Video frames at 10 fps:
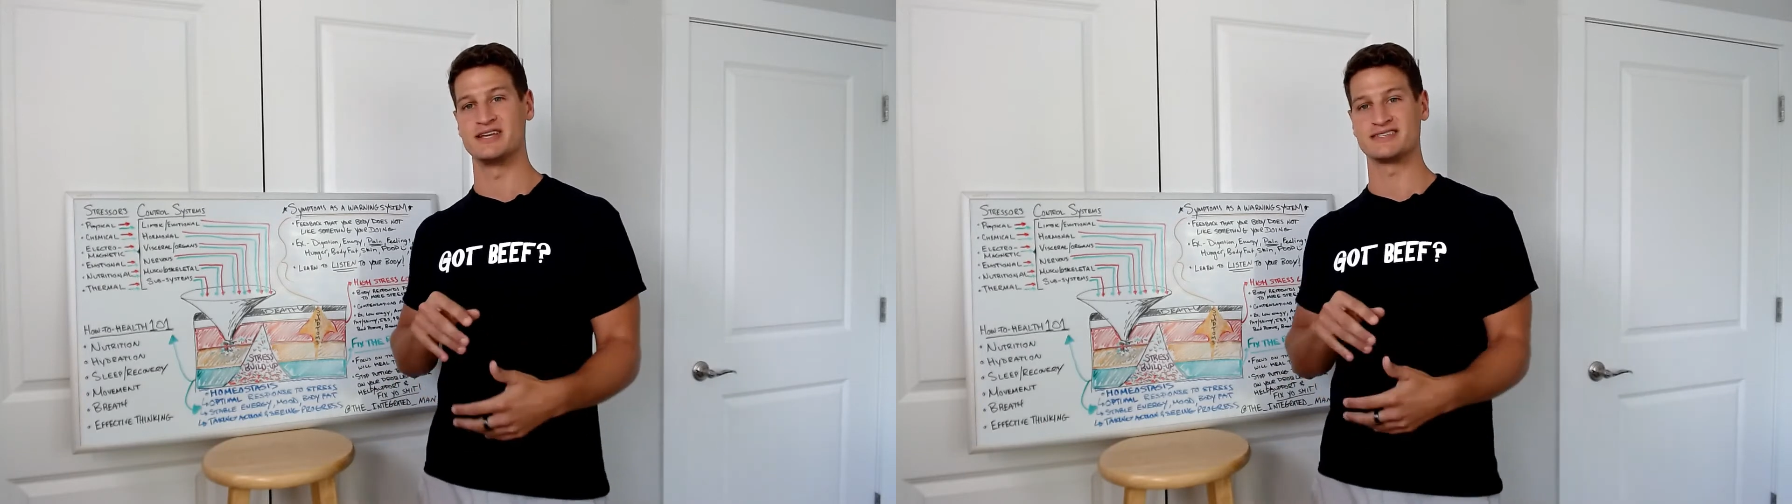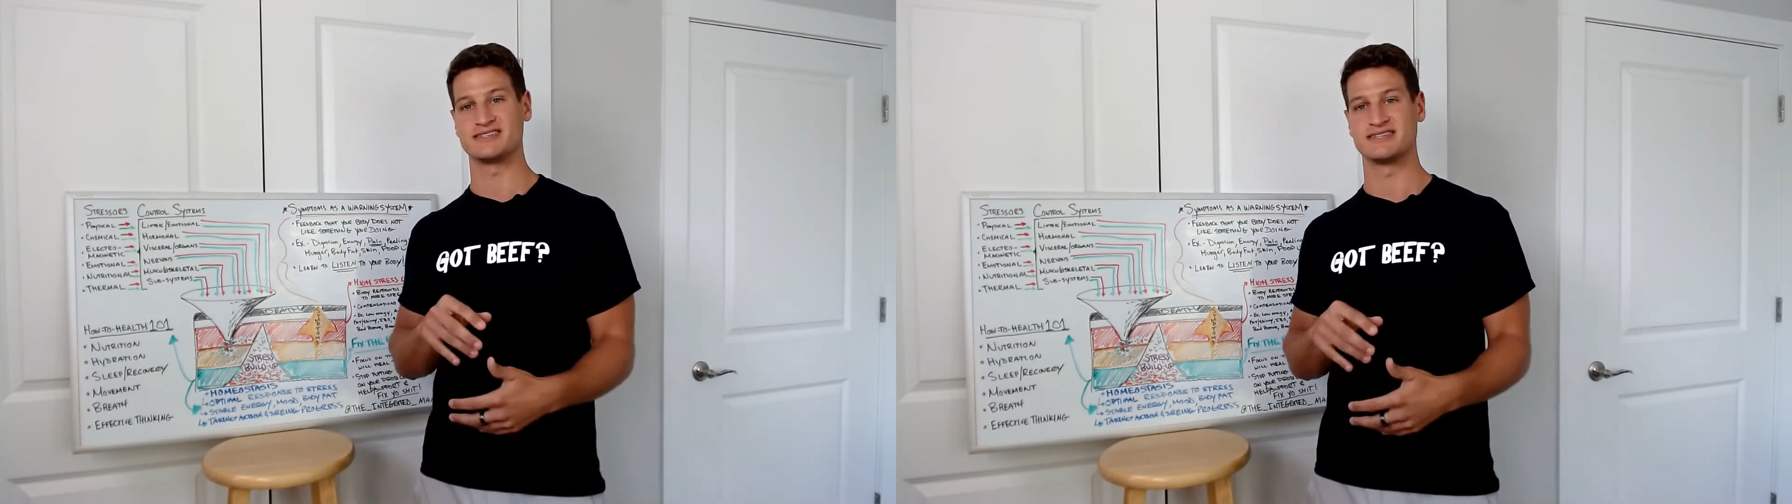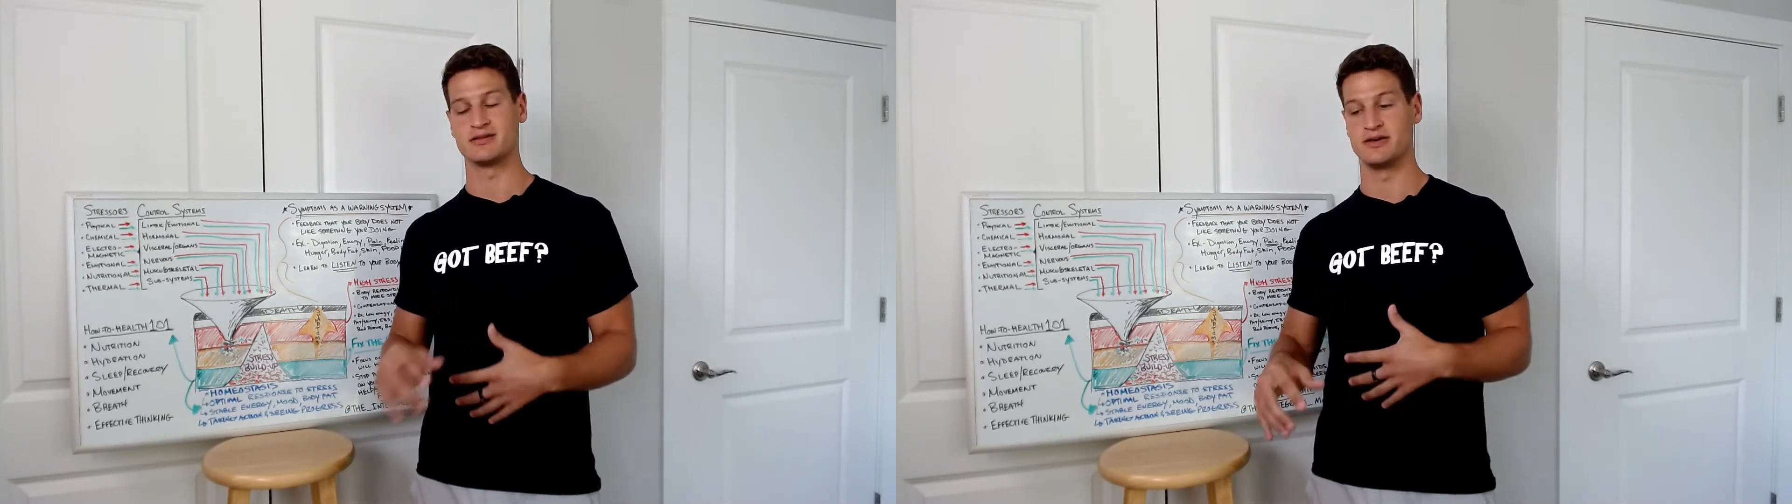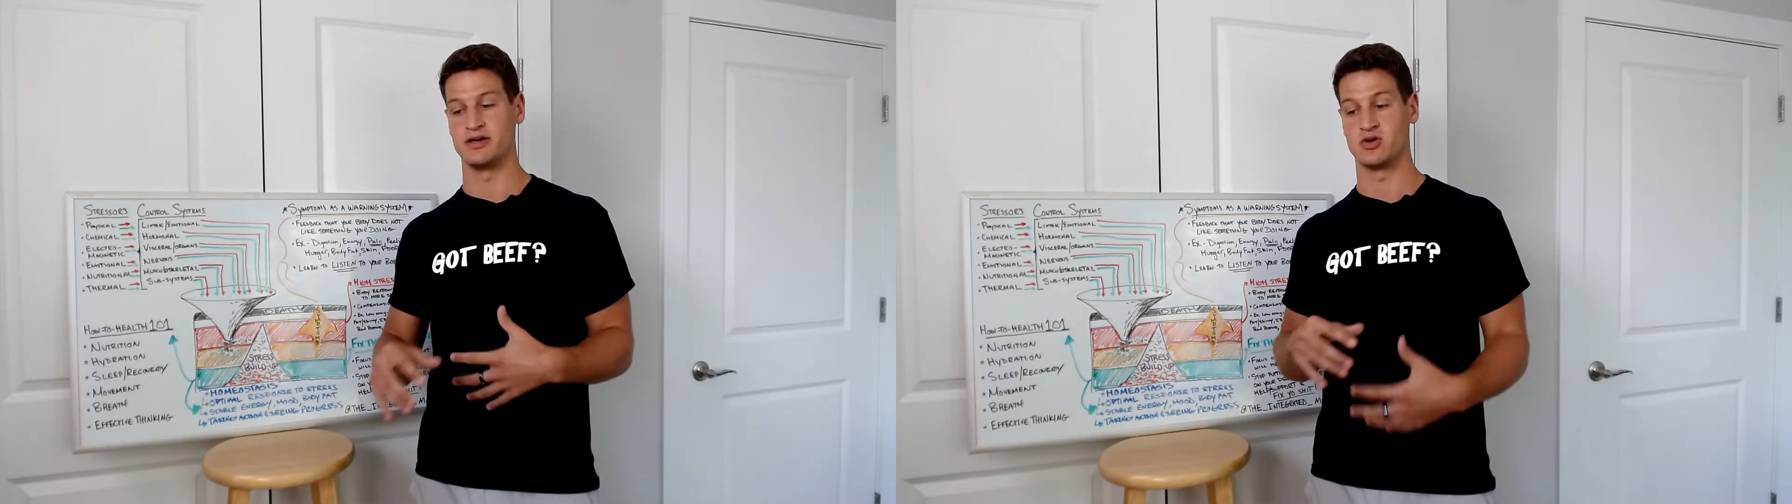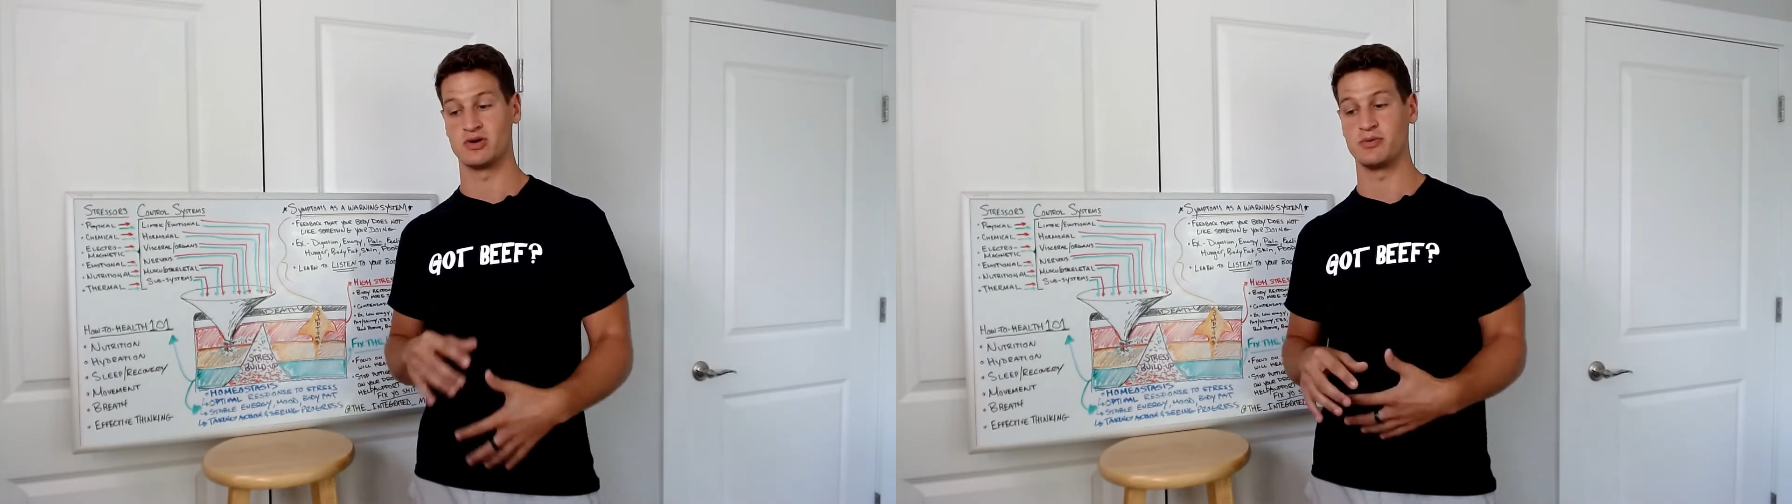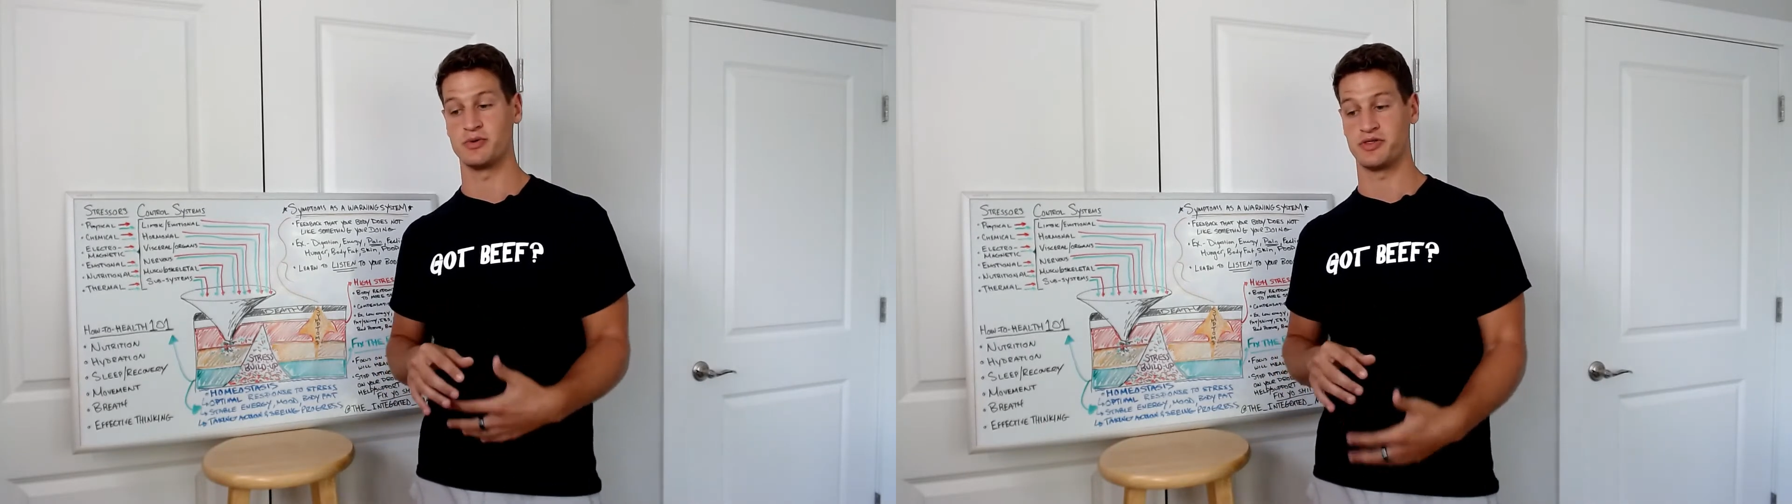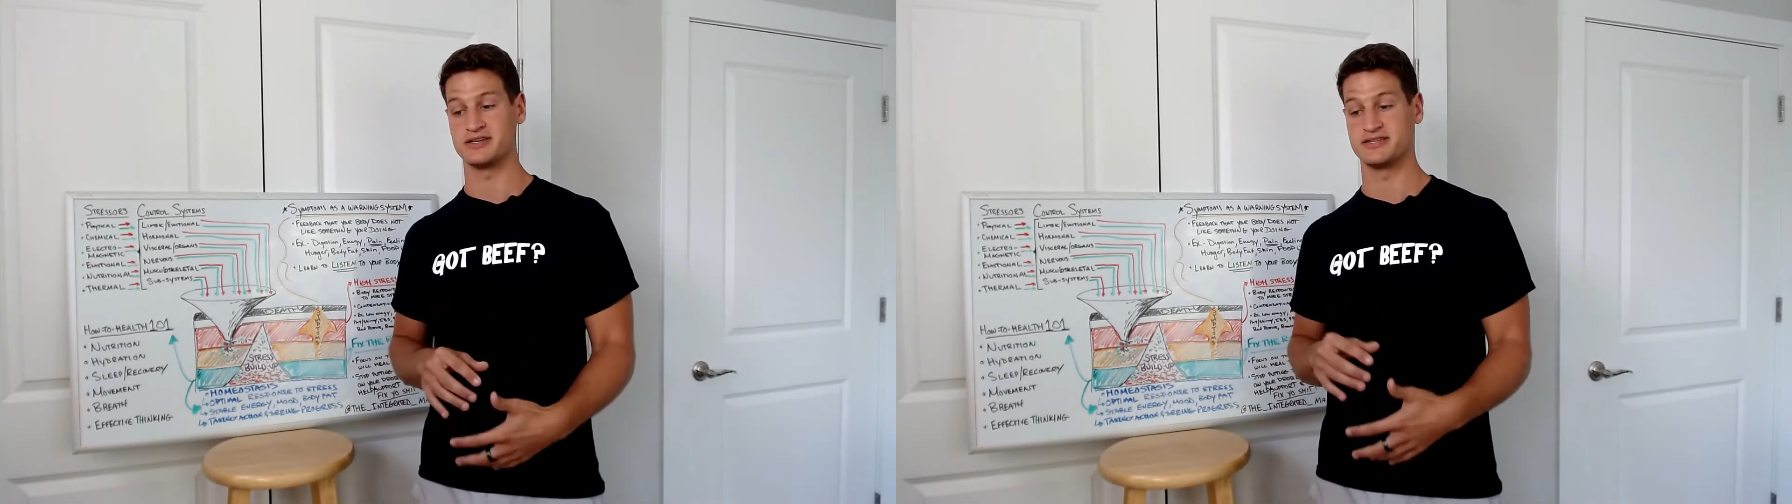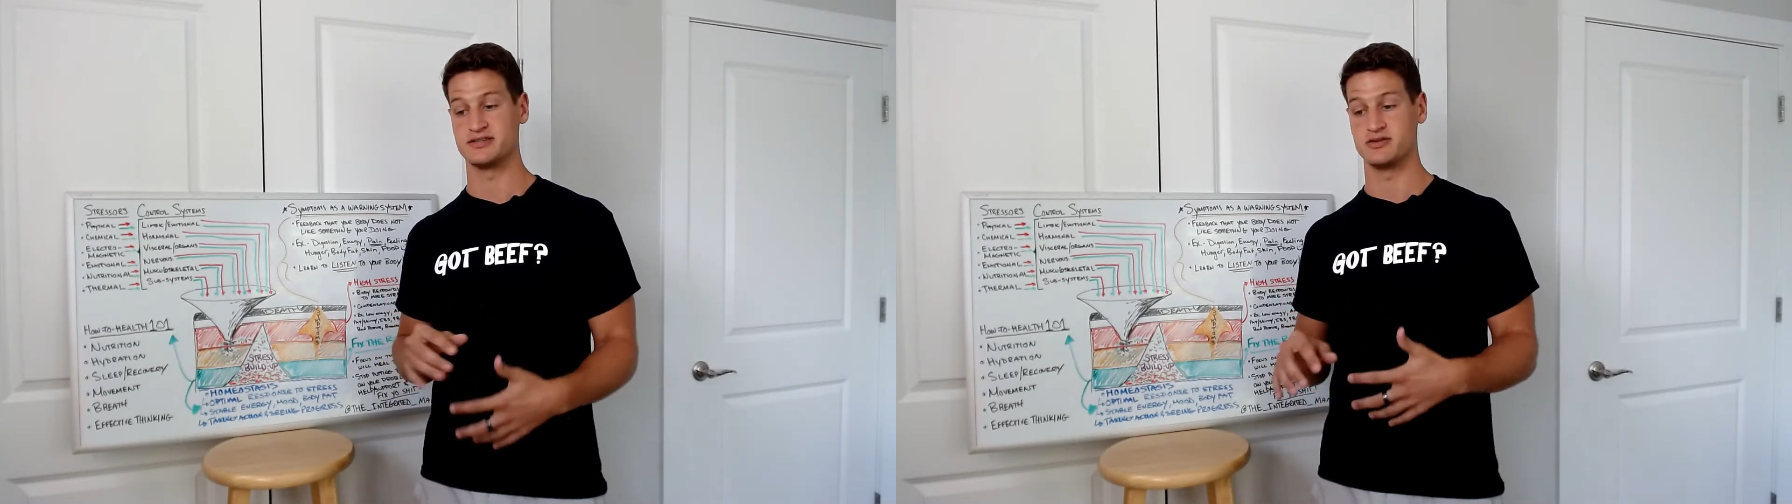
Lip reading: necessarily agreeing with us